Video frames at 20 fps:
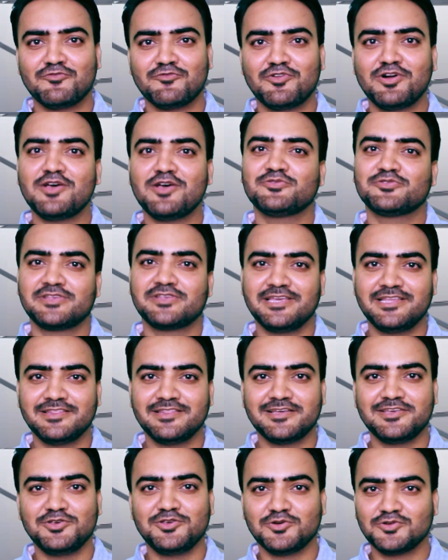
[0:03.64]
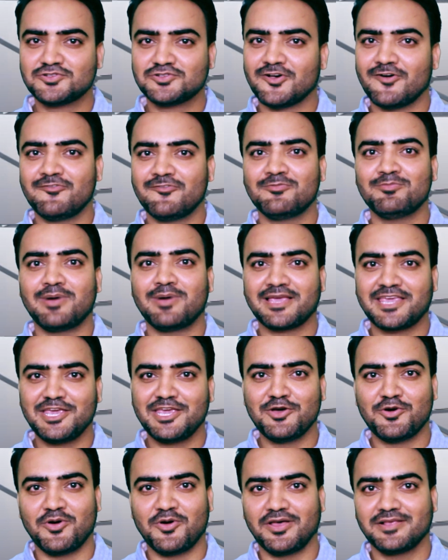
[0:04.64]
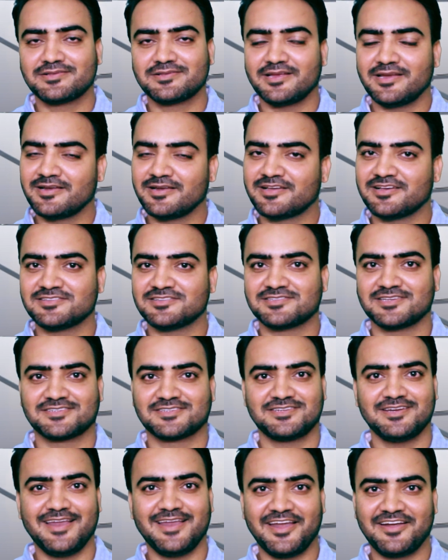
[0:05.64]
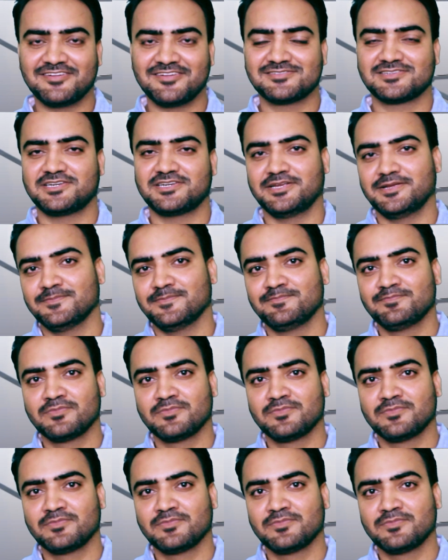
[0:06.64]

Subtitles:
would have seen the use of monkey hoist in construction industry.